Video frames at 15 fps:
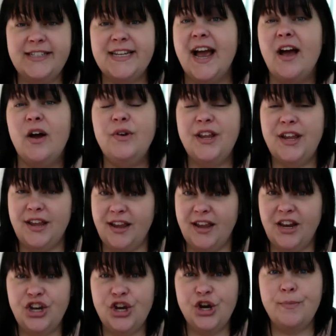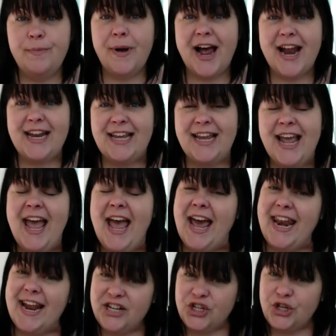down in your body,
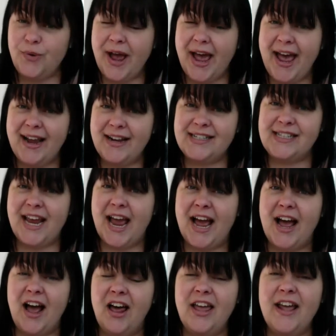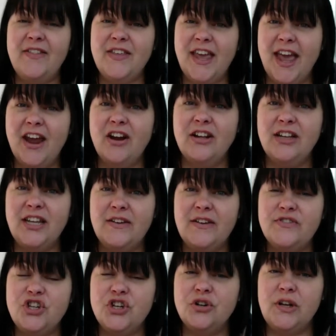and as you exhale and the air
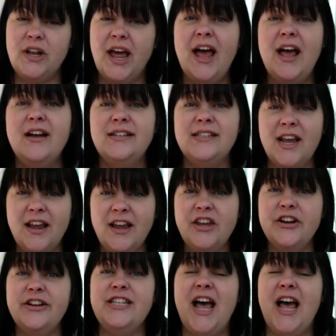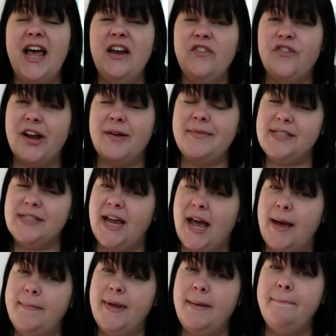leaves your lungs, your diaphragm is
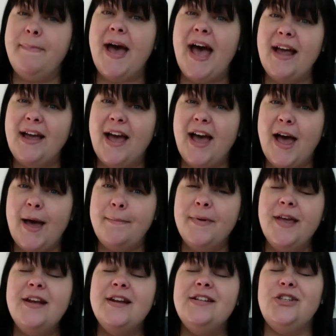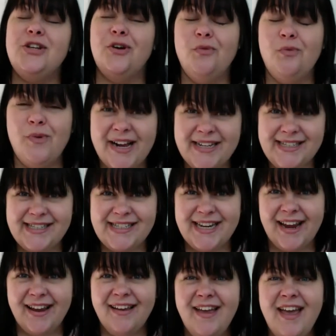coming back up to
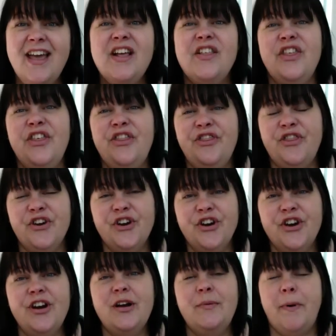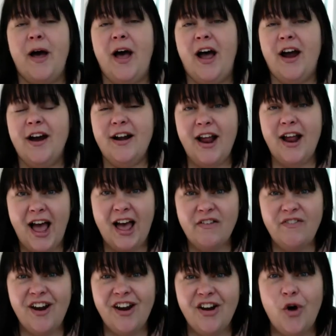resting. The third part of
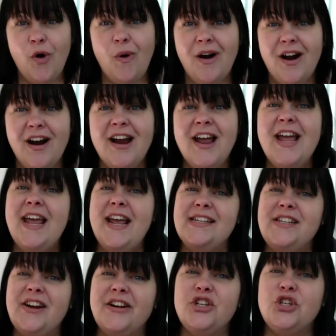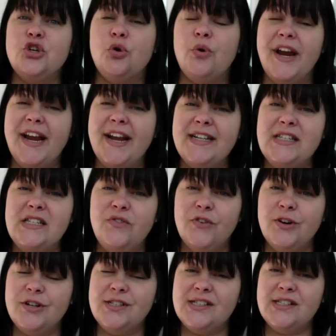our core is our
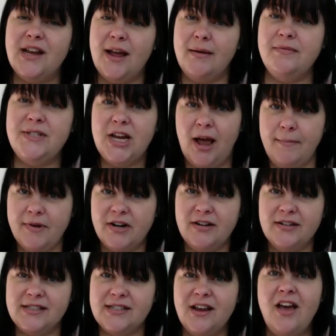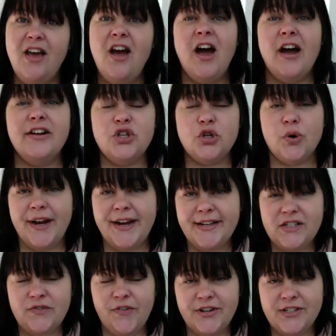transverse abdominals. Our
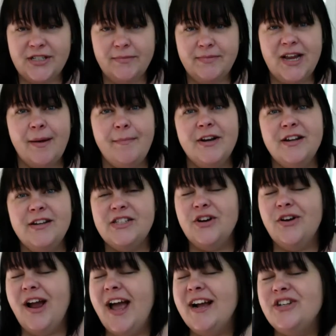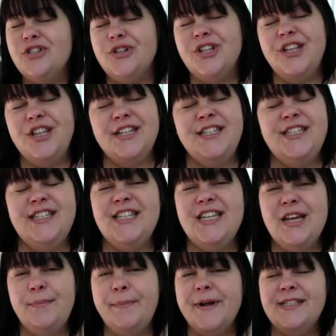transverse abdominals are actually the
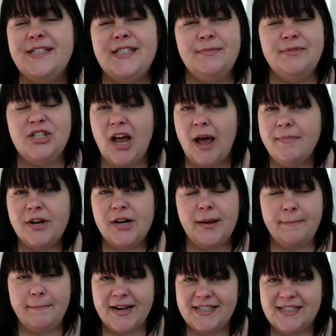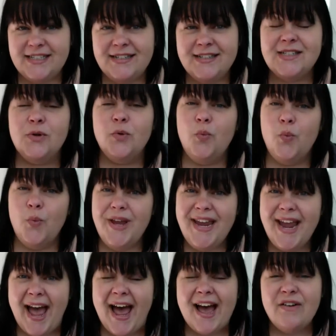deepest abdominal muscles we
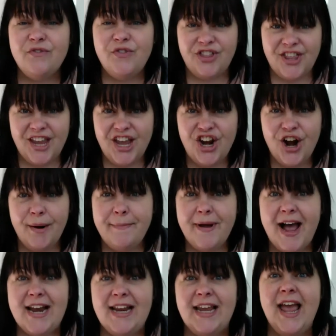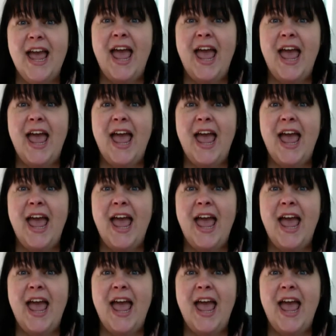have within our body,